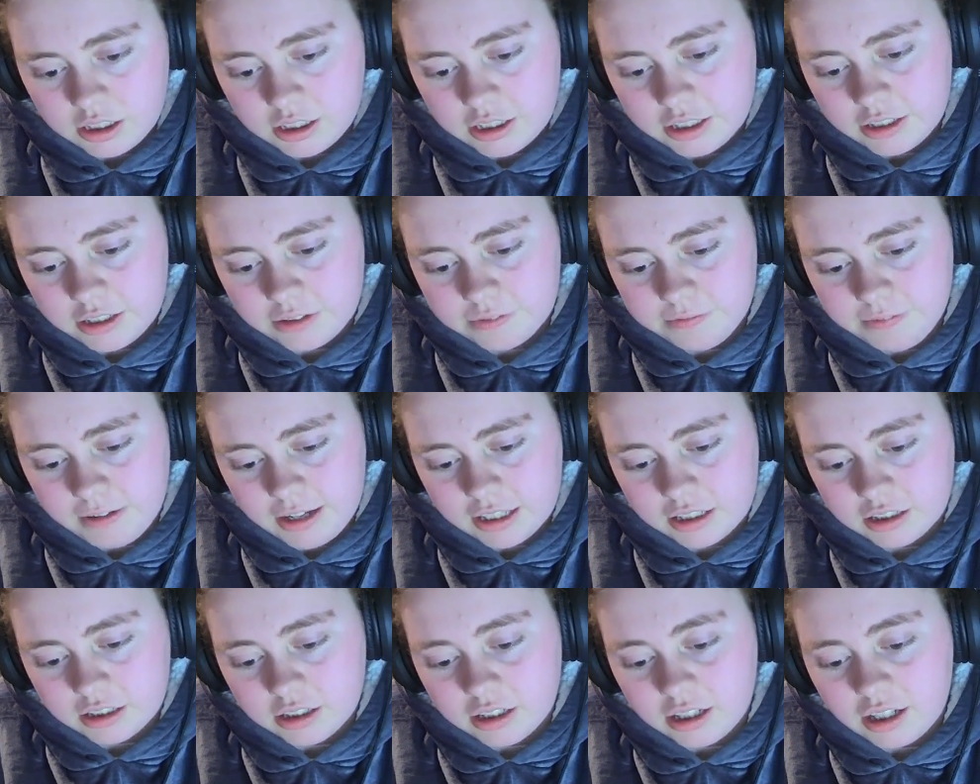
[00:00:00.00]
He
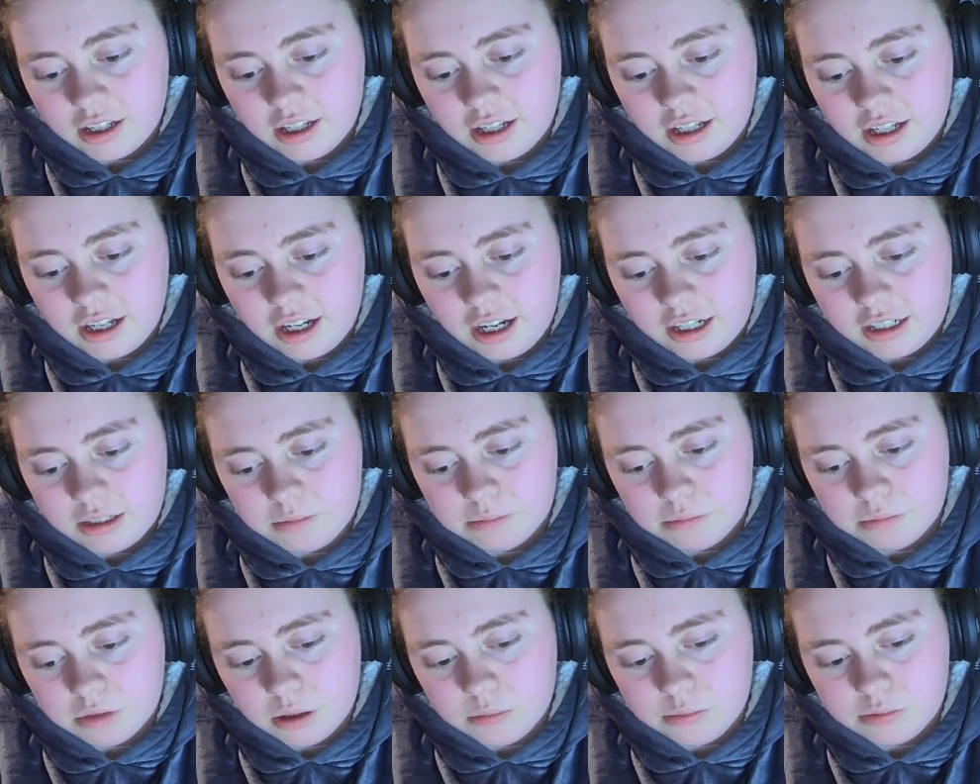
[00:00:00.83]
fell,
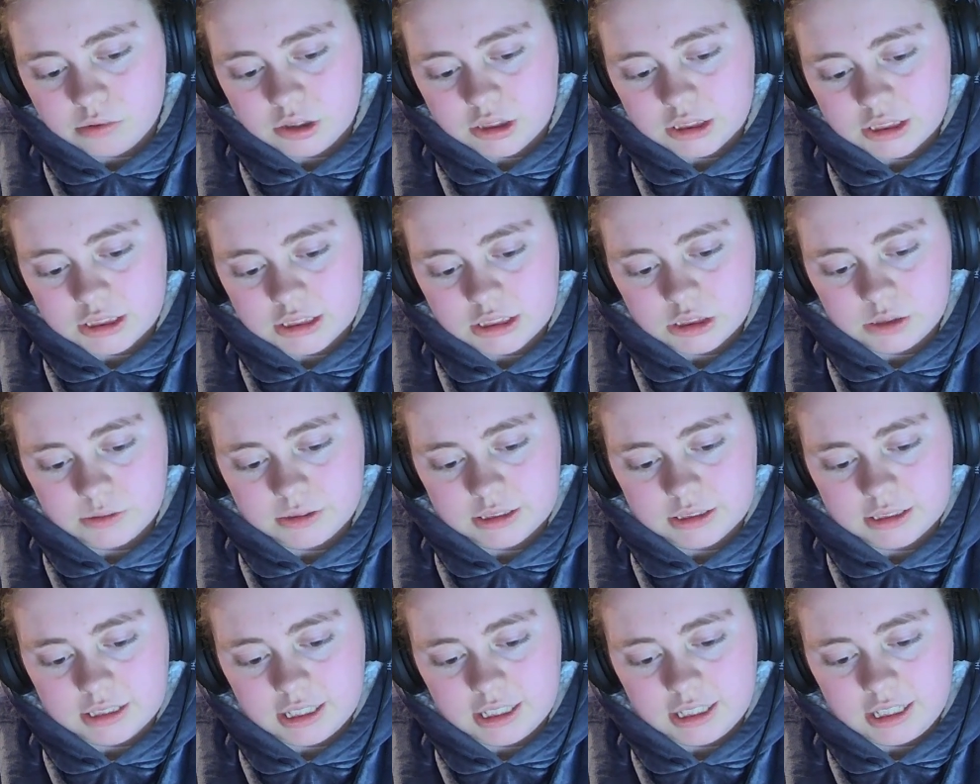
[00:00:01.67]
adding more bruises to
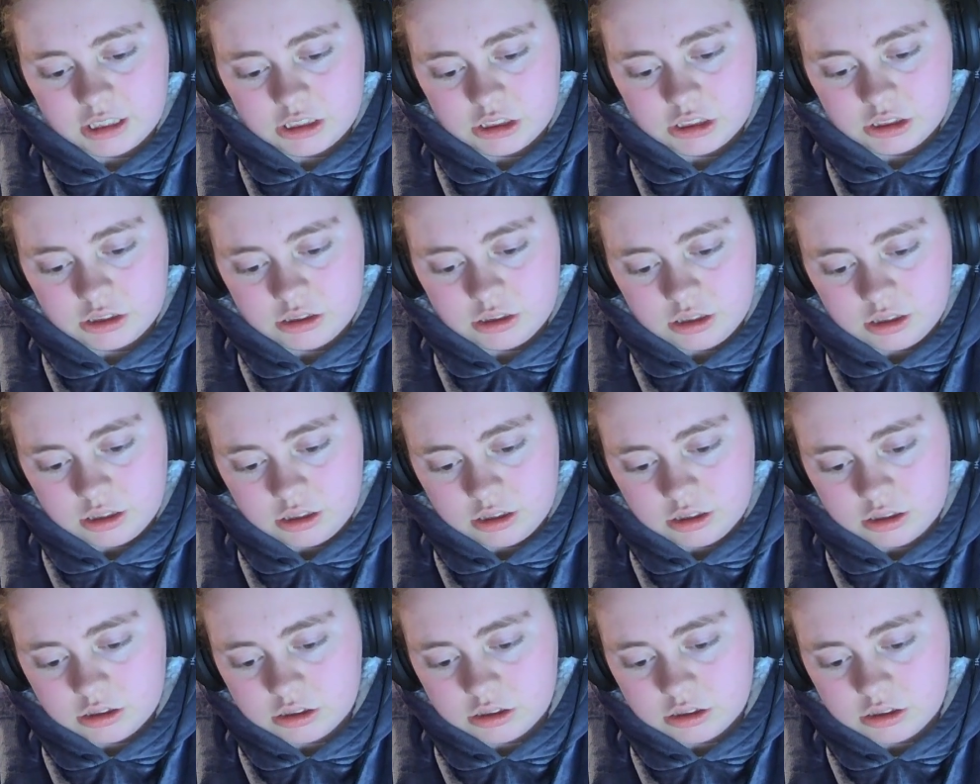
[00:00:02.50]
his collection.